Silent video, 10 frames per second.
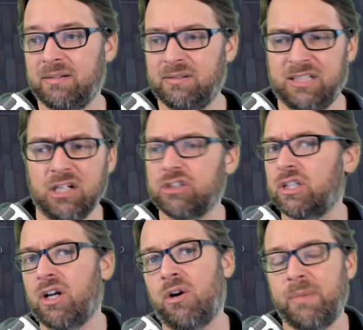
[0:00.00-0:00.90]
years
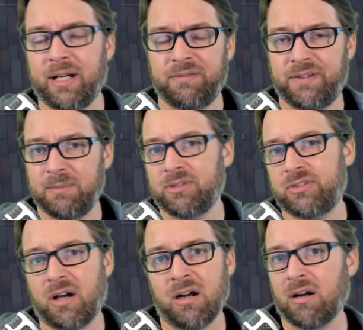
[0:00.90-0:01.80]
ago made a famous
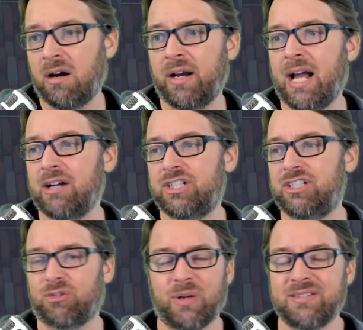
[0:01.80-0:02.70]
talk on how she
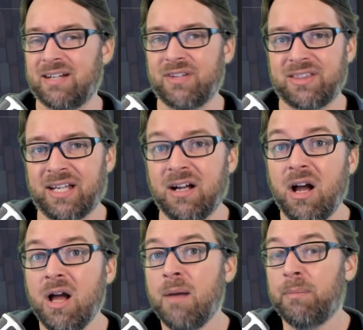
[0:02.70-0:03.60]
just runs everything.
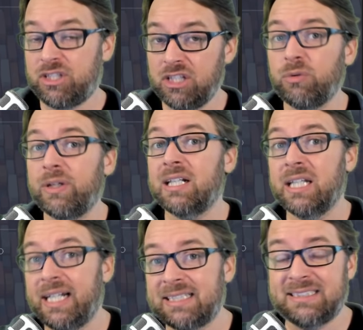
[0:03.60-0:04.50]
But she's running
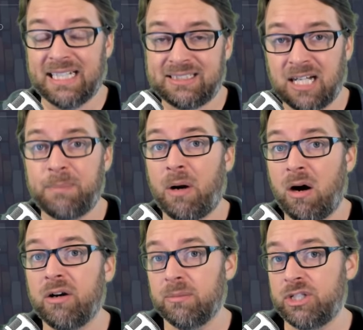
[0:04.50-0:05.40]
Linux desktop
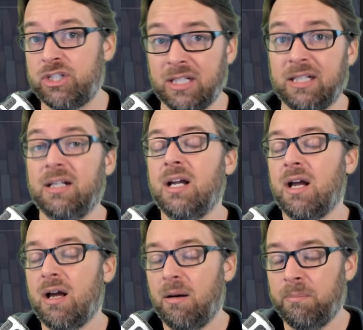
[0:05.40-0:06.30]
on her machine
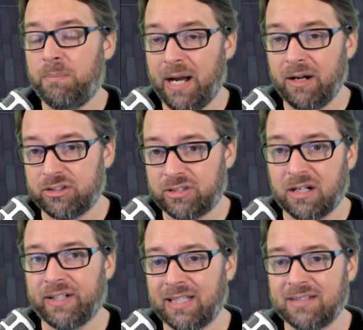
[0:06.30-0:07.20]
by
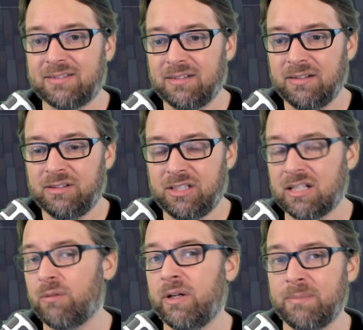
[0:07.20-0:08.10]
herself. She's
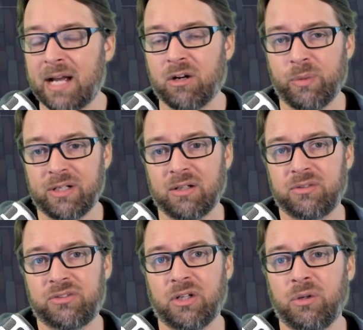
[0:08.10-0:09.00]
not running Mac or
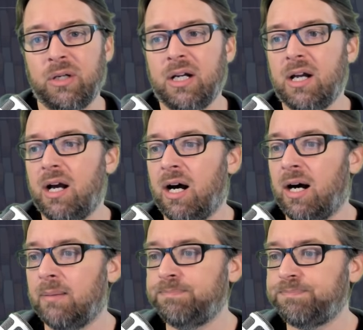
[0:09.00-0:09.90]
Windows. So
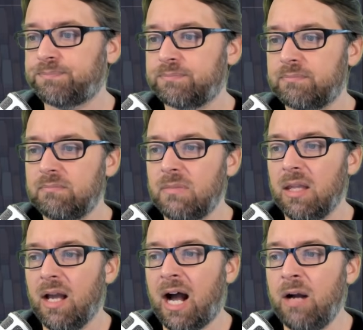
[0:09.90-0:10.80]

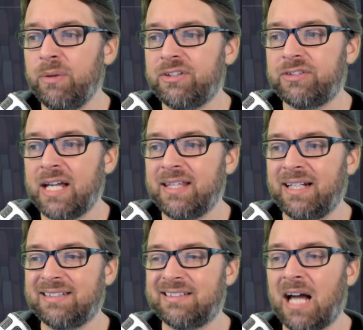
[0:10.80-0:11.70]
I would say that
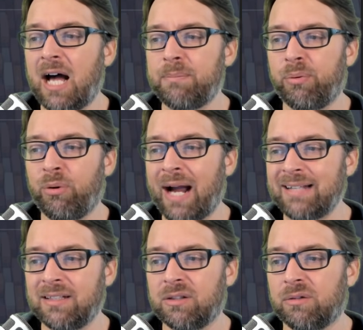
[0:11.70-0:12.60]
it's not
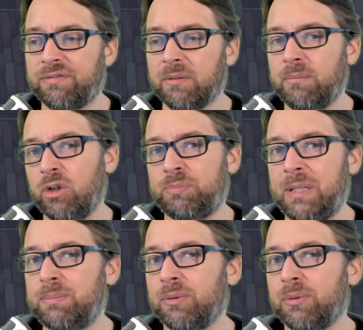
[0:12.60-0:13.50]
practical for most
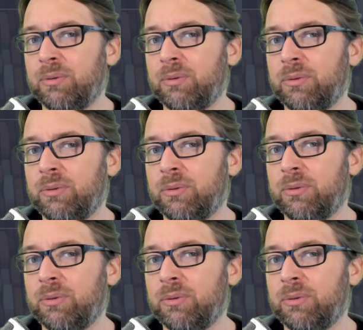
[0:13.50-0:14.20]
people to do